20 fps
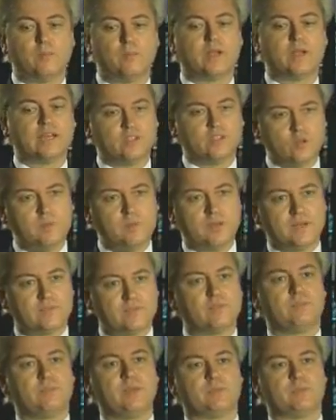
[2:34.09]
But I do
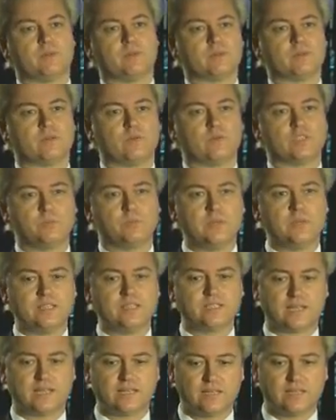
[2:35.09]
believe in people, which
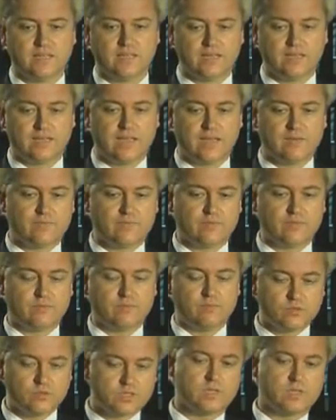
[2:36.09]
means that if
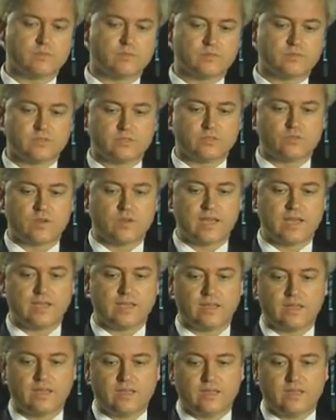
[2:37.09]
Muslims try